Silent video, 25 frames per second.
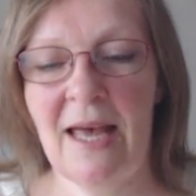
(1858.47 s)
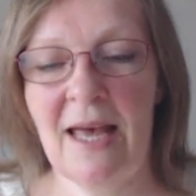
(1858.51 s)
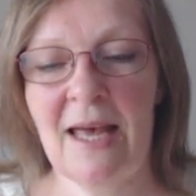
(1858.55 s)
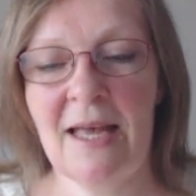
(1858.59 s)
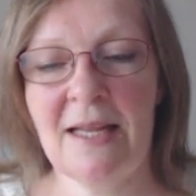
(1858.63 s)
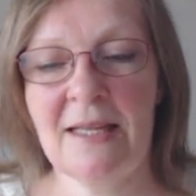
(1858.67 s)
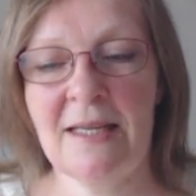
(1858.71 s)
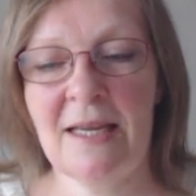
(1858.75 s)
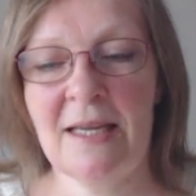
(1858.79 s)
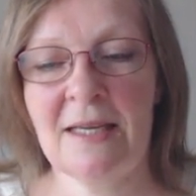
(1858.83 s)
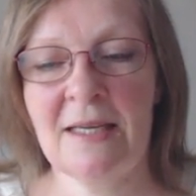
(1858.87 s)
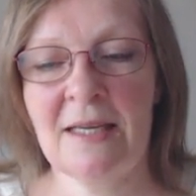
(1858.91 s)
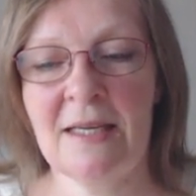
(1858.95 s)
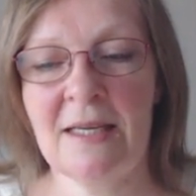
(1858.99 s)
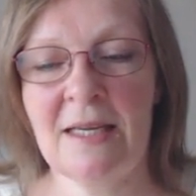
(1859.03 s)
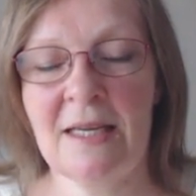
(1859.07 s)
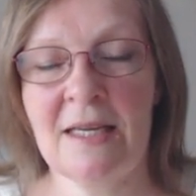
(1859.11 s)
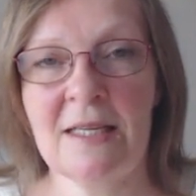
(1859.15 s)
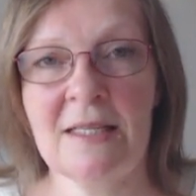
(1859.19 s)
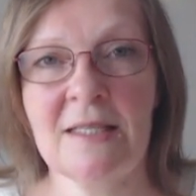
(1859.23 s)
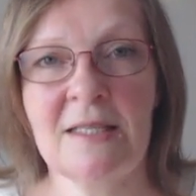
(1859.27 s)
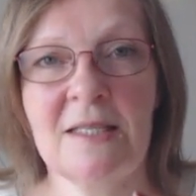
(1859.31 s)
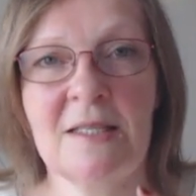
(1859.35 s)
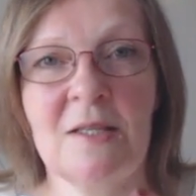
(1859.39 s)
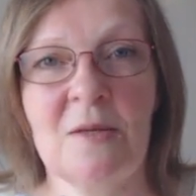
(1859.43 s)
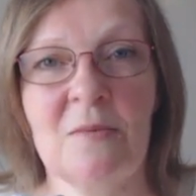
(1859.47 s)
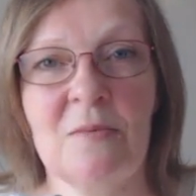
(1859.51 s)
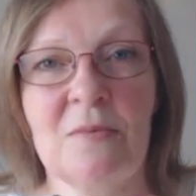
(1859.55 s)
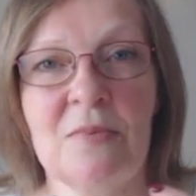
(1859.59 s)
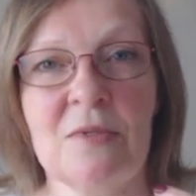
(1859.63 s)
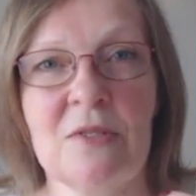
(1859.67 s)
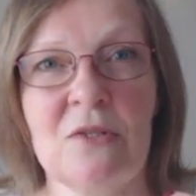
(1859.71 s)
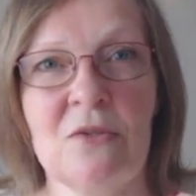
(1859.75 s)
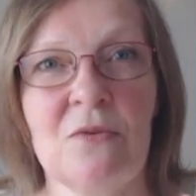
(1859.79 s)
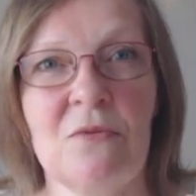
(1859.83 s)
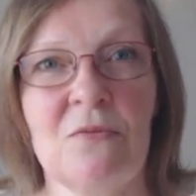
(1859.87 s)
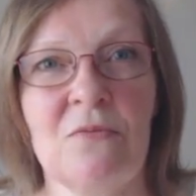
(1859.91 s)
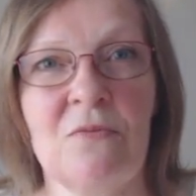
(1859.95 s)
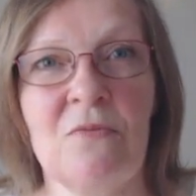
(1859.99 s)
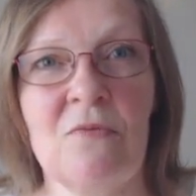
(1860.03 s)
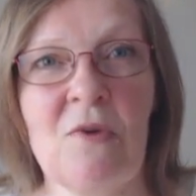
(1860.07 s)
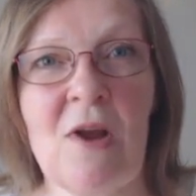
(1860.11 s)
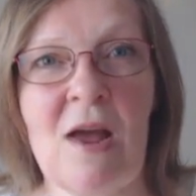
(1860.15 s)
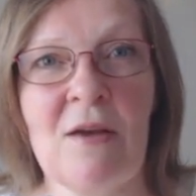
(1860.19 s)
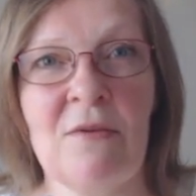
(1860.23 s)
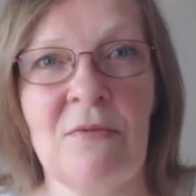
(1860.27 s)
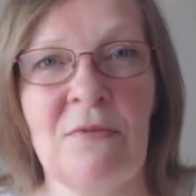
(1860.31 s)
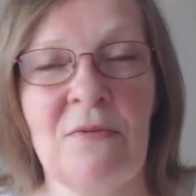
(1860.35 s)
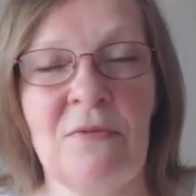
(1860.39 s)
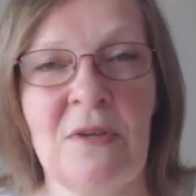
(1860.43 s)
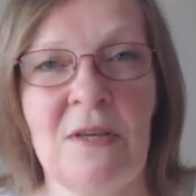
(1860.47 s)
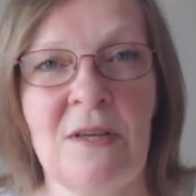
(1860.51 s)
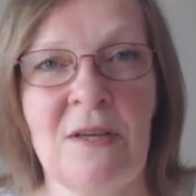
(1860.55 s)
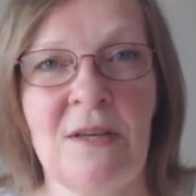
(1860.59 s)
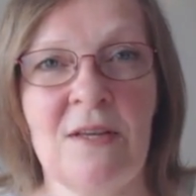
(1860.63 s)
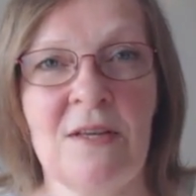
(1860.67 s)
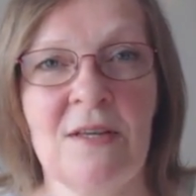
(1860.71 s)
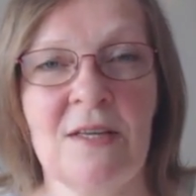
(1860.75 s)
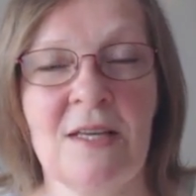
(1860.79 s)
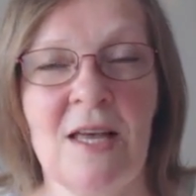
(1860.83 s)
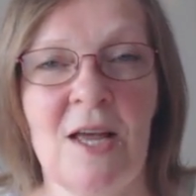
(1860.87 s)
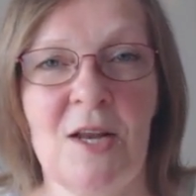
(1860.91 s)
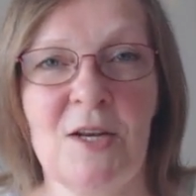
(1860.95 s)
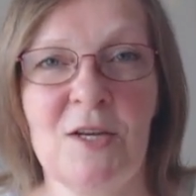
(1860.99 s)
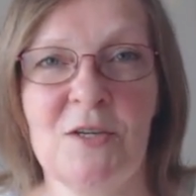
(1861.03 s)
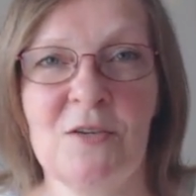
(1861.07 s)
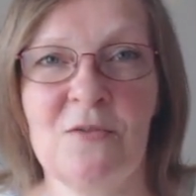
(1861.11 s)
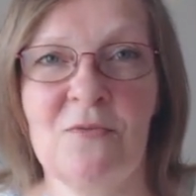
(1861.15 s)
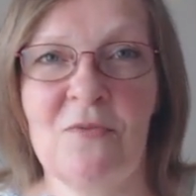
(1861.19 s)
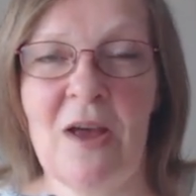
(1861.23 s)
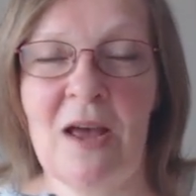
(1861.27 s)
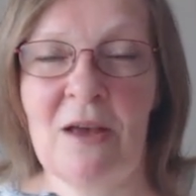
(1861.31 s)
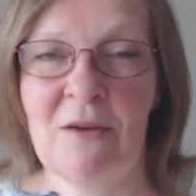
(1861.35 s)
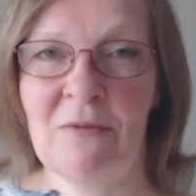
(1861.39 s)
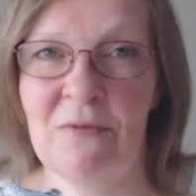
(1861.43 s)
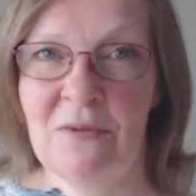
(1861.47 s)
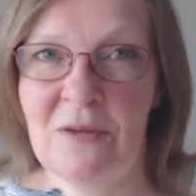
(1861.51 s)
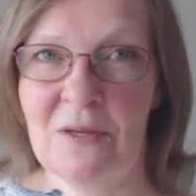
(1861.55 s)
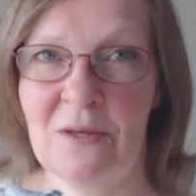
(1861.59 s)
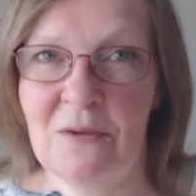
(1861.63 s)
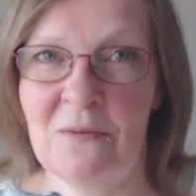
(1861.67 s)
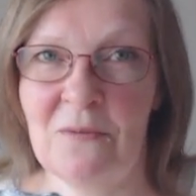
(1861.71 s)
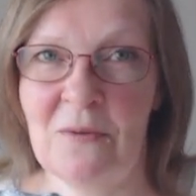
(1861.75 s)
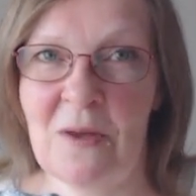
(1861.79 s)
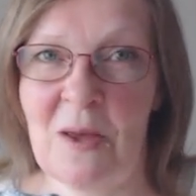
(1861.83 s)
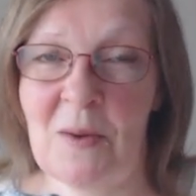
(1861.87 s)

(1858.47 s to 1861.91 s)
And then I had some sort of raffia, coloured raffia